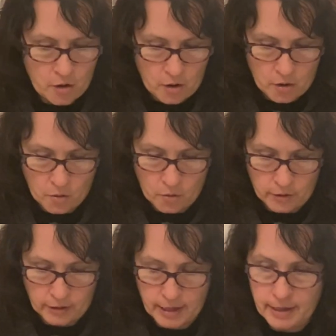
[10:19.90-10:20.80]

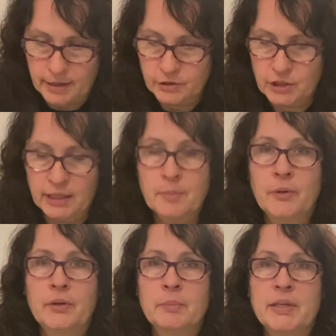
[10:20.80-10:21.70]
or check them
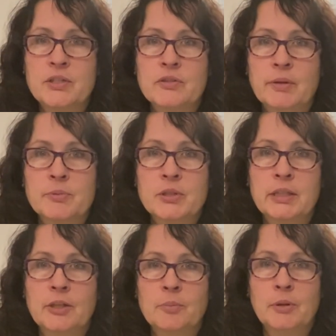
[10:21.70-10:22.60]
out on my description
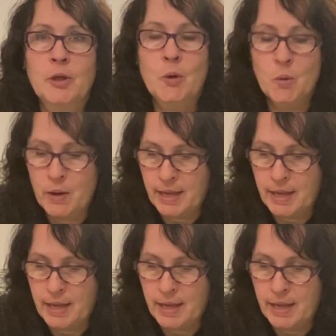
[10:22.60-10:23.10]
here below.